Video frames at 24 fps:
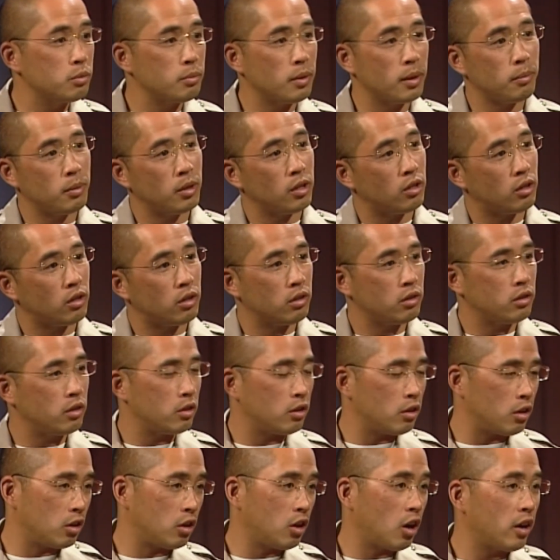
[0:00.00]
Maybe they're you
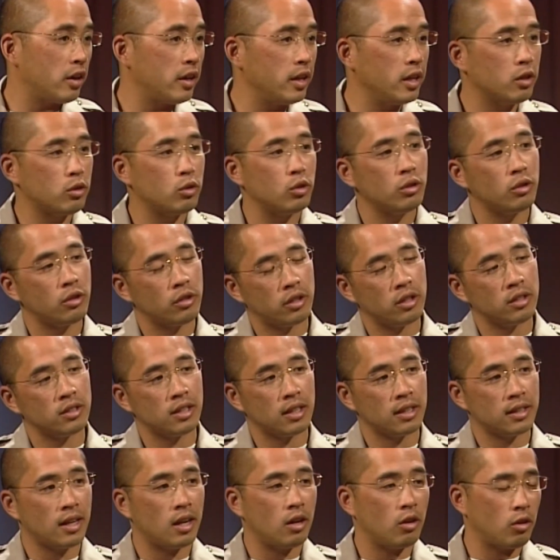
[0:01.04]
know a gardening crew or things
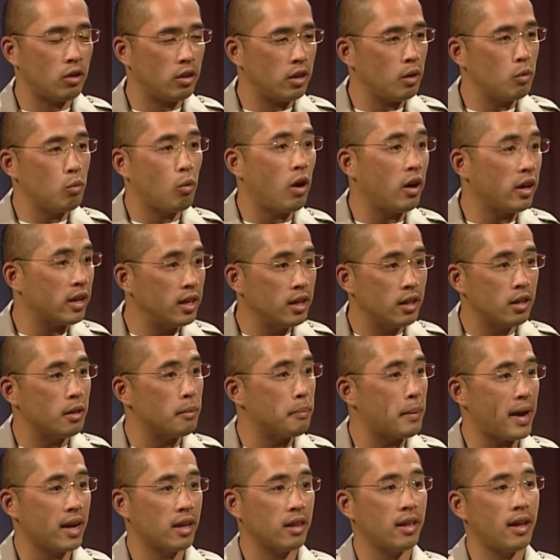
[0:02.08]
like that. Or are they walking in the
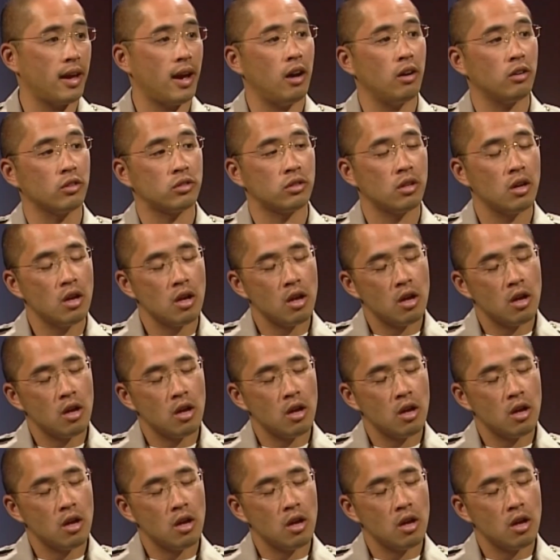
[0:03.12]
back of the house?